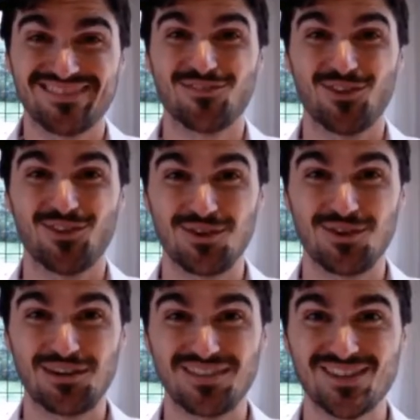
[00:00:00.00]
for those
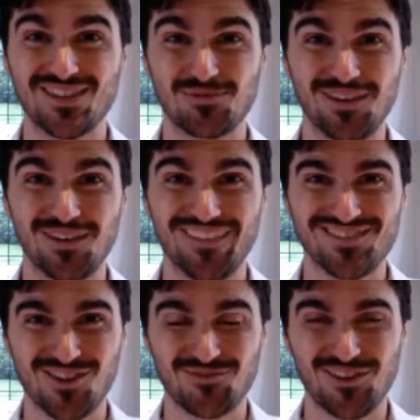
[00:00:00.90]
who have kids, we know
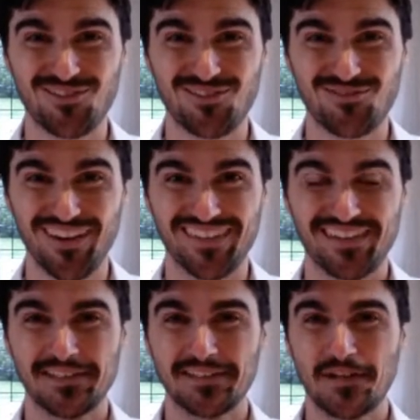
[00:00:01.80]
that's stressful enough, right?
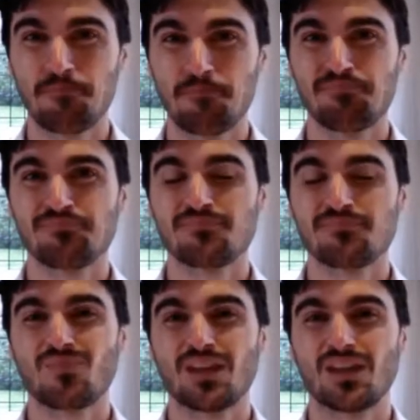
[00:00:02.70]

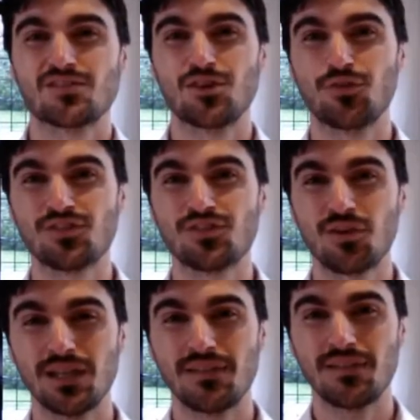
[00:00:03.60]
So for
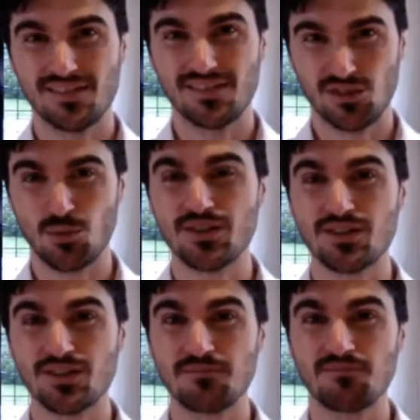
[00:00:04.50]
someone in that
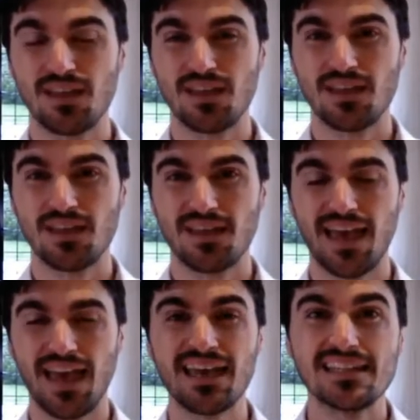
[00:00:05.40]
situation,
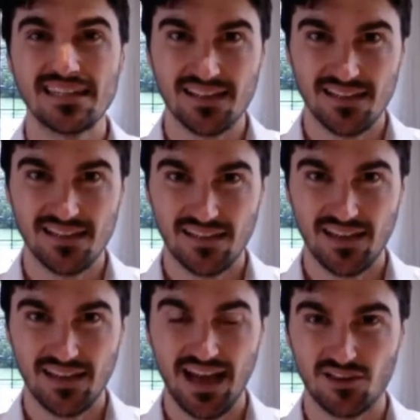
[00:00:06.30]
any
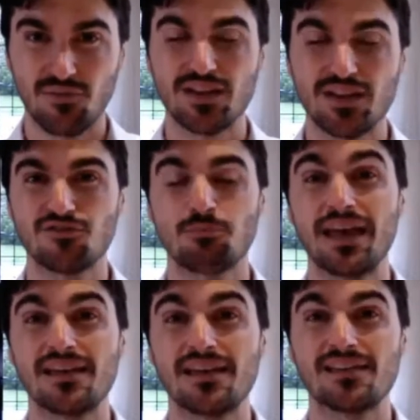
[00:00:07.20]
activation of
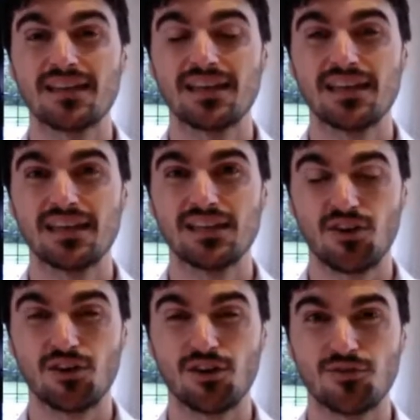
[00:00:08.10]
pain
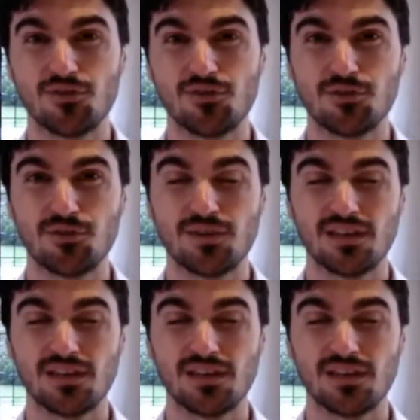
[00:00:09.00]
is going to